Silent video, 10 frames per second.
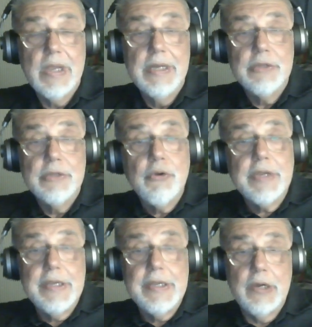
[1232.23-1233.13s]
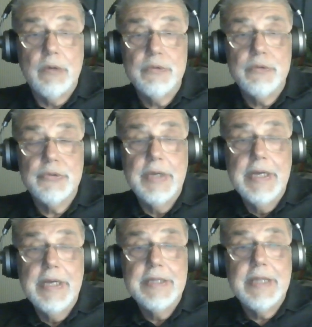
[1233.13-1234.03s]
Turkey knows
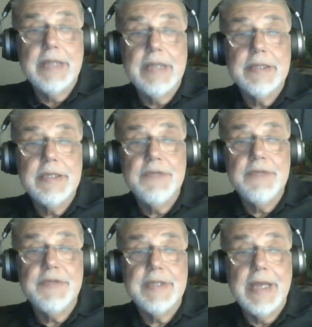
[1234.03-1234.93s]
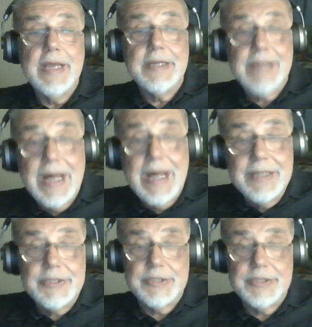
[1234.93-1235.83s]
that if it
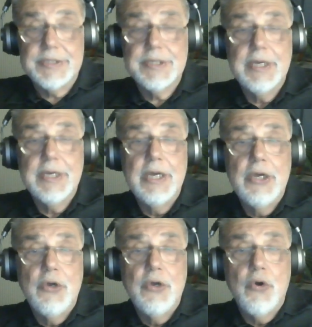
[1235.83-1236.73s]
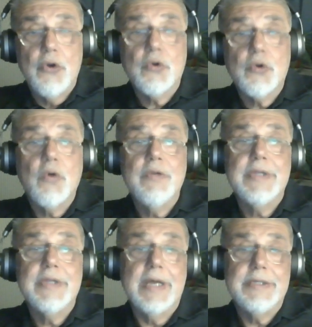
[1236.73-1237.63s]
acknowledges her COVID
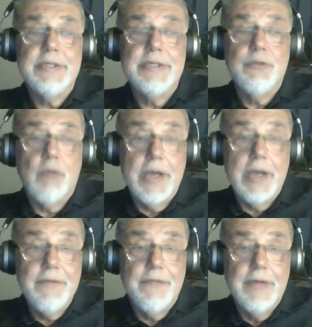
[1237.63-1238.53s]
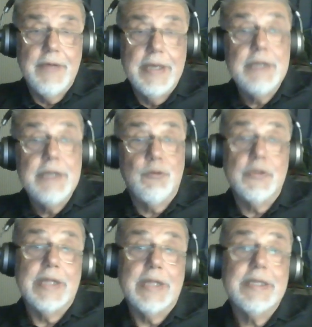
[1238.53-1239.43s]
19 wave, it will
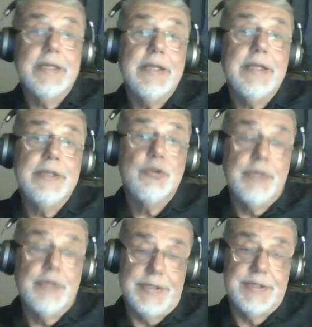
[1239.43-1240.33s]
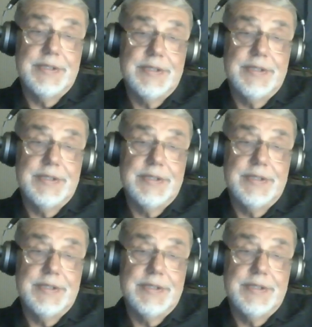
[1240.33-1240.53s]
not get any tourists.